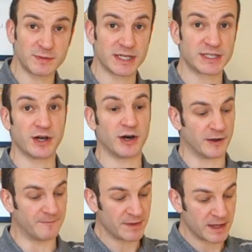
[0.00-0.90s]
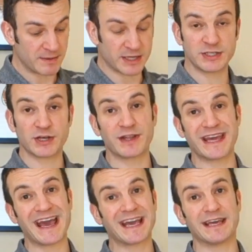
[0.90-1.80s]
switch it on, because you've got
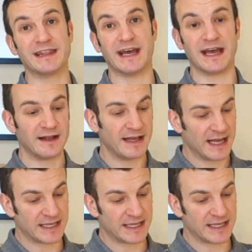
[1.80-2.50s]
the egg in there,